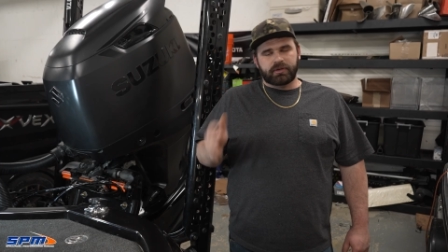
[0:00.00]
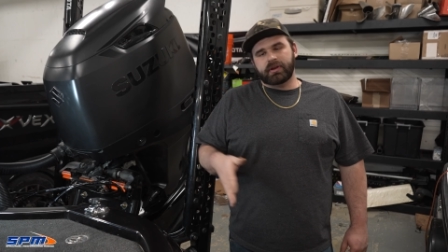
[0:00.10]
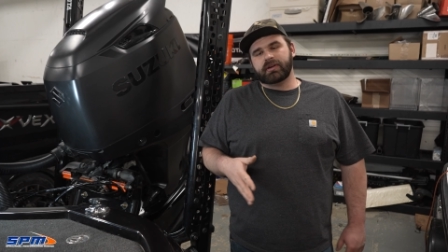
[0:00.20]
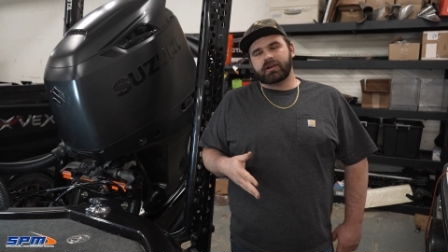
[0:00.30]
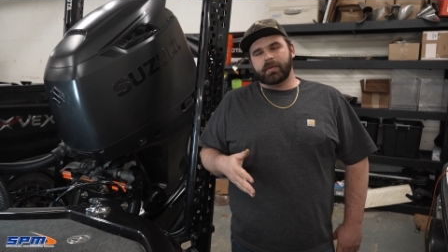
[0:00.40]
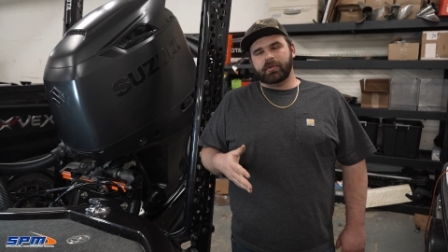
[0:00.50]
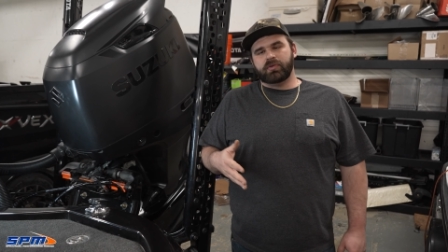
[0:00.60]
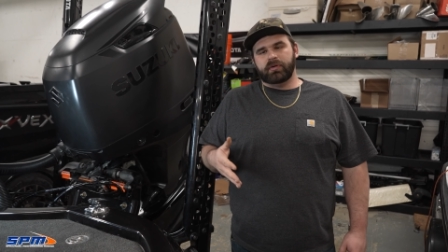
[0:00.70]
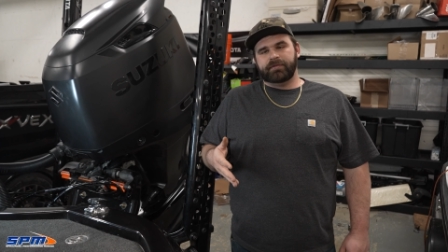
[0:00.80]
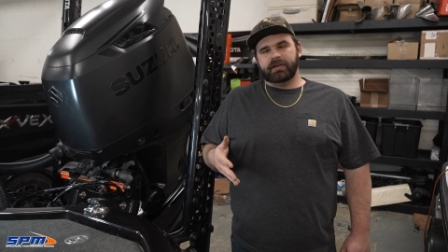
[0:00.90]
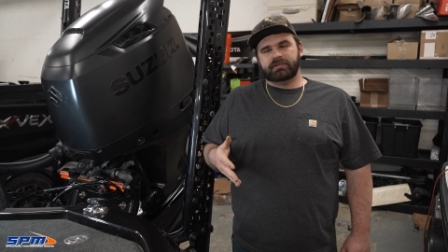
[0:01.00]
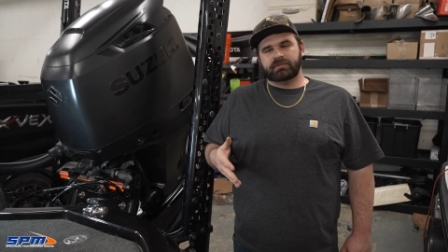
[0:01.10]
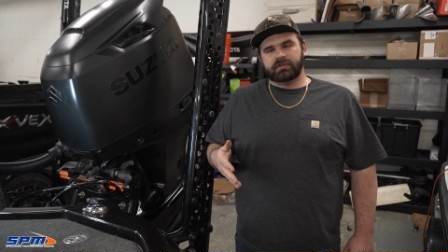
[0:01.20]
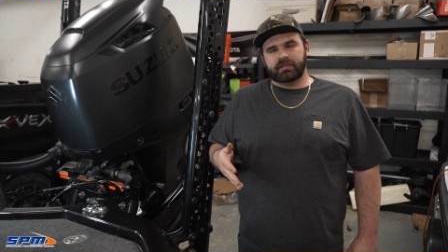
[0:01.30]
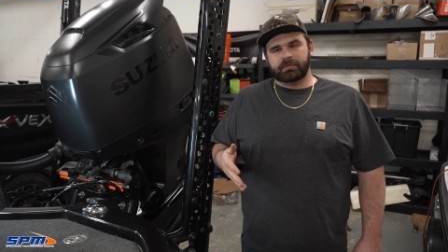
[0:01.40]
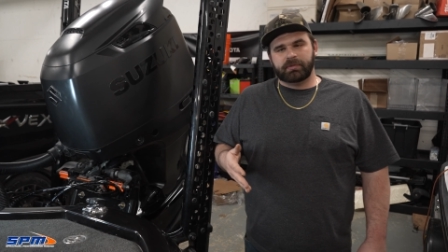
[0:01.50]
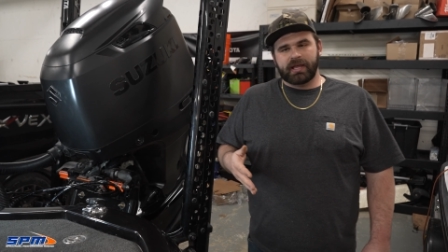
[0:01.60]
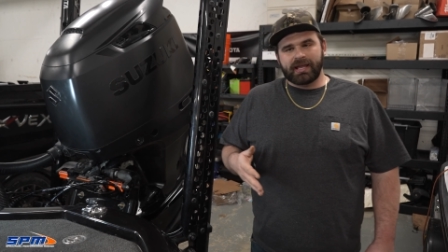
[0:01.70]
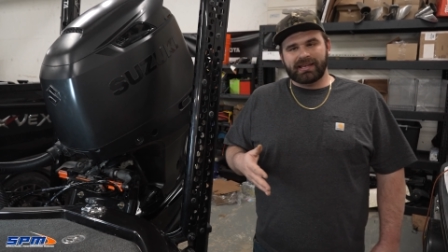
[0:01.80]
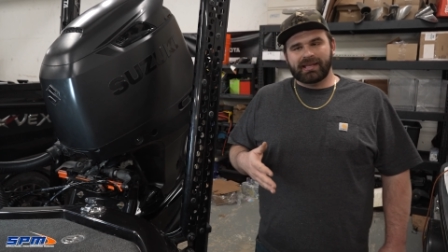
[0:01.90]
So another couple cool features with this
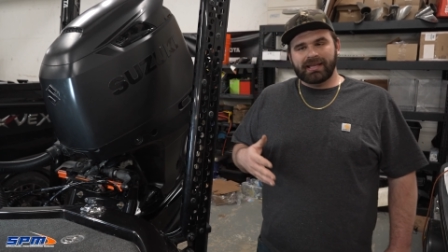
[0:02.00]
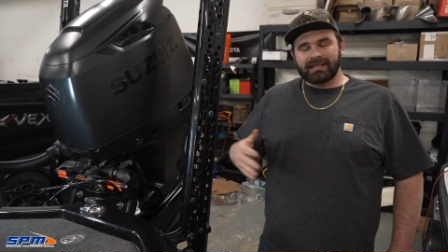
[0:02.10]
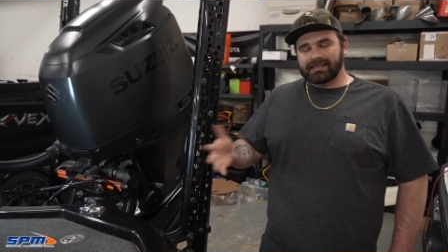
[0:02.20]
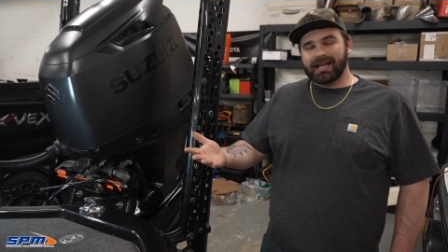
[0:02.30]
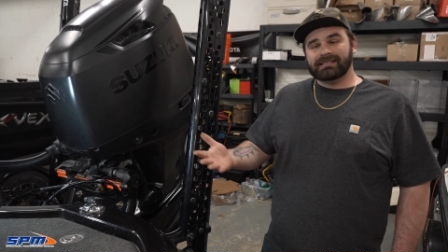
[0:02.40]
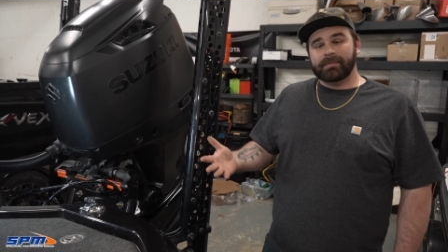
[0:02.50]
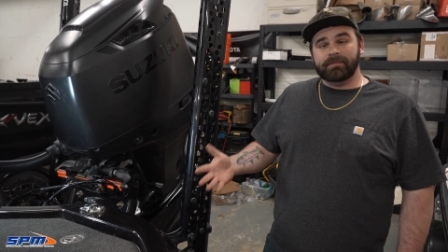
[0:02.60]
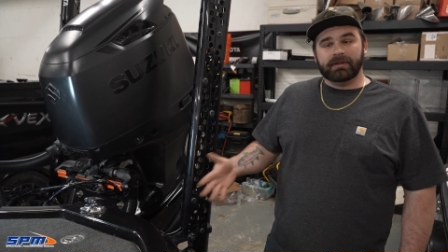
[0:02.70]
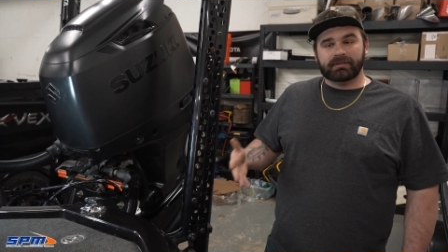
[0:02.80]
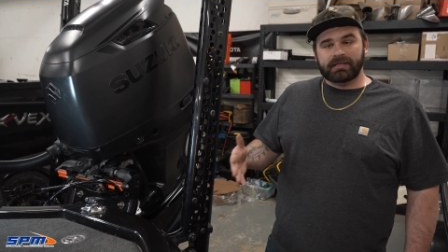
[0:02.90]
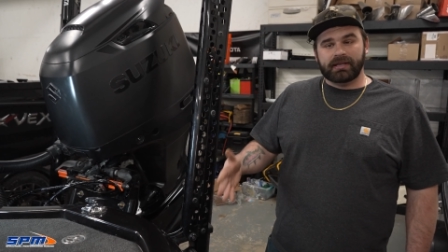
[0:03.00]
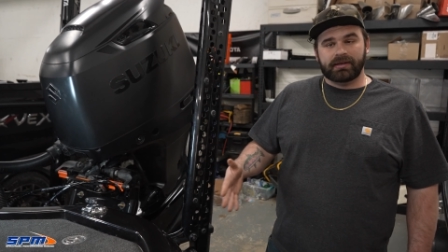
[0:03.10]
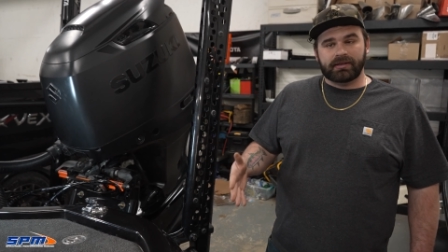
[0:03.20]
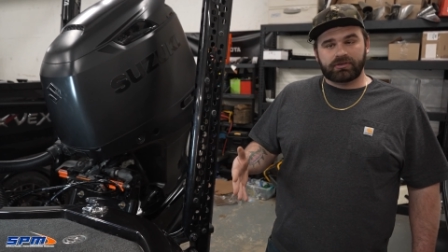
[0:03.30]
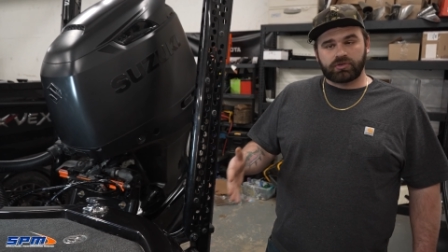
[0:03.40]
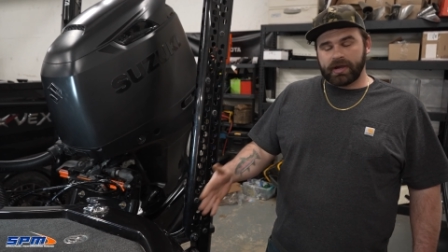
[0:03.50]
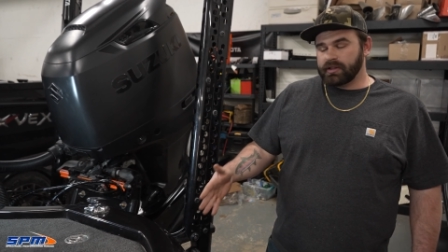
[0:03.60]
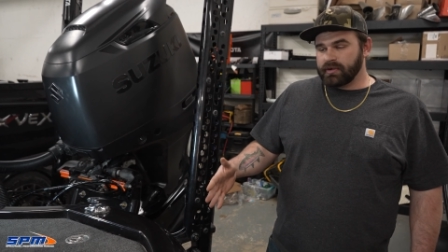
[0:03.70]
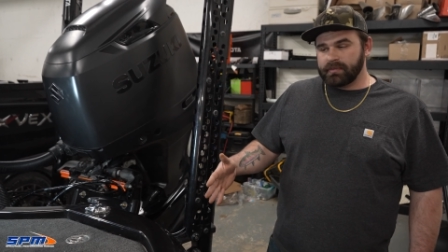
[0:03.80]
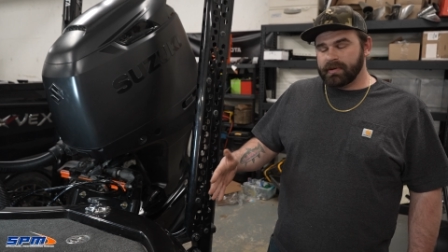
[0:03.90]
plate is it has a built-in
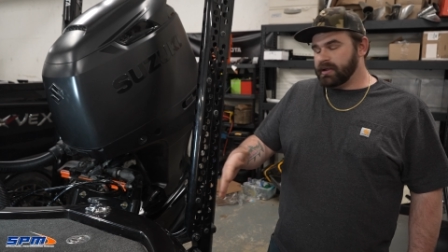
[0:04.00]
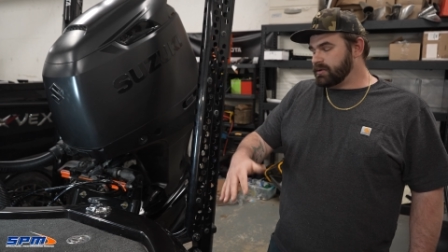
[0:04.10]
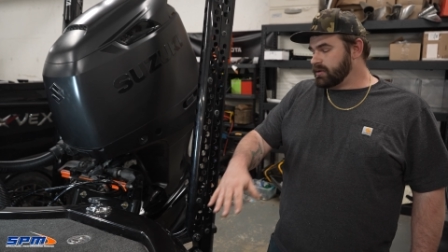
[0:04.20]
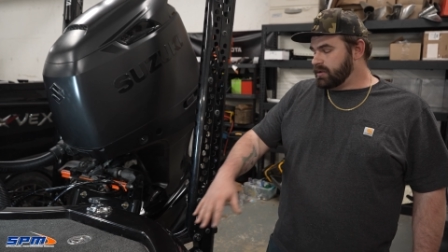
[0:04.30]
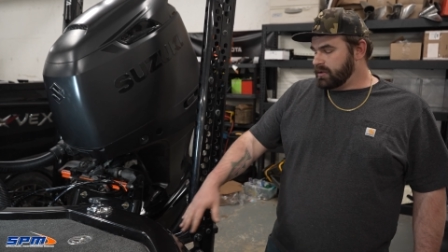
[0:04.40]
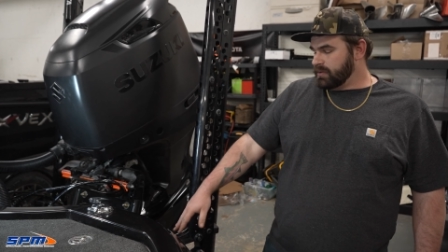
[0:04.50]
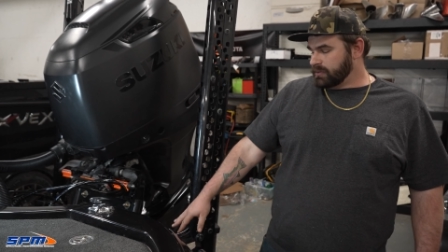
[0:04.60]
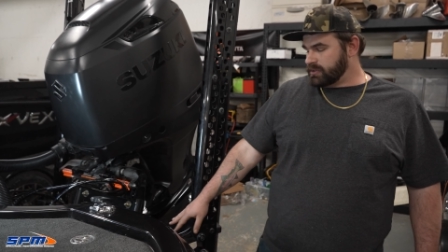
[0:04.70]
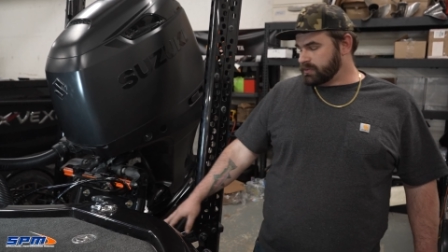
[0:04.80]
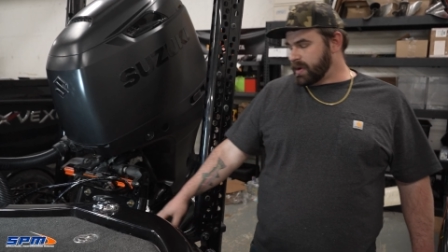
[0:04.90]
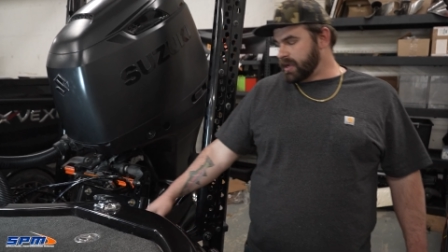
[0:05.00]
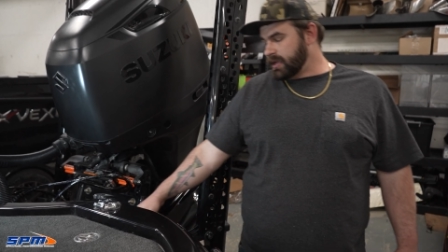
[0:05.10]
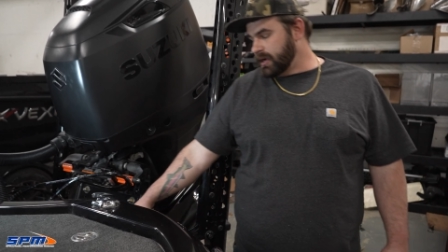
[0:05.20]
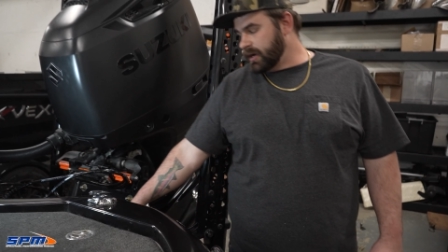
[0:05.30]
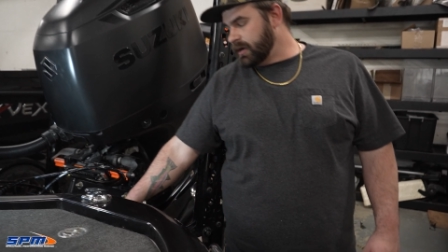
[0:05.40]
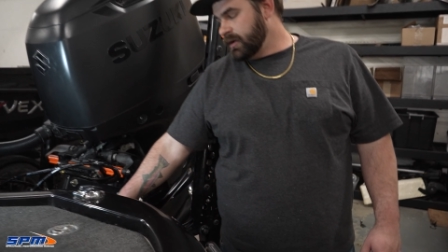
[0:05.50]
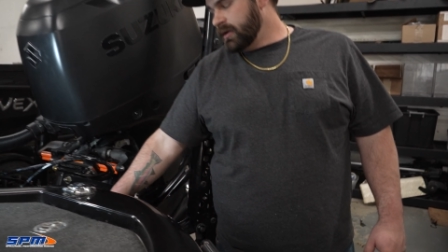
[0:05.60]
trailering button, which is right here.